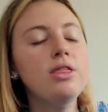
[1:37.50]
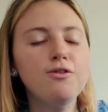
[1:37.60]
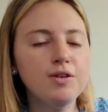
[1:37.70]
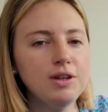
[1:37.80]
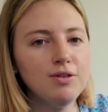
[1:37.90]
With the
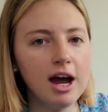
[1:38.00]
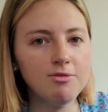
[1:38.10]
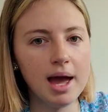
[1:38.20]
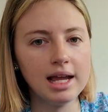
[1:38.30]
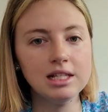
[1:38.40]
55
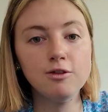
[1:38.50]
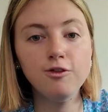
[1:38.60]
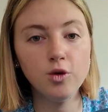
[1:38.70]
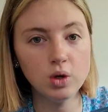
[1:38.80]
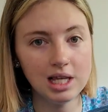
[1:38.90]
bag, it's a
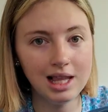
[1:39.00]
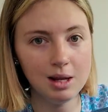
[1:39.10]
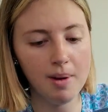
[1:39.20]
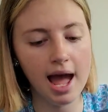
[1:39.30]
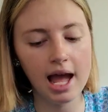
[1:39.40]
40-litre
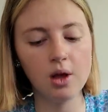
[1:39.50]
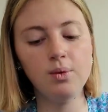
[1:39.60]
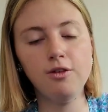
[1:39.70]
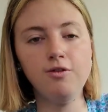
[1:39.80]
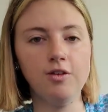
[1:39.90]
bag
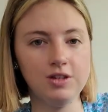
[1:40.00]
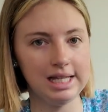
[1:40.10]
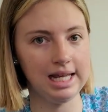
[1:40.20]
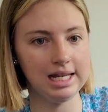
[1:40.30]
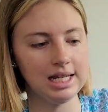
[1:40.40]
with a
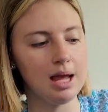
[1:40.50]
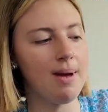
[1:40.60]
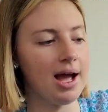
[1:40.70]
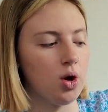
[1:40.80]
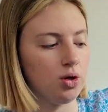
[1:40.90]
15-litre
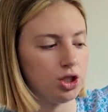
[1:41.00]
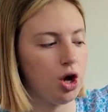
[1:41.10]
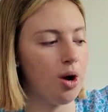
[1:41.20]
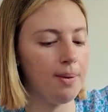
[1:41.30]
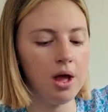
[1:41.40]
Daypack on
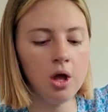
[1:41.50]
top.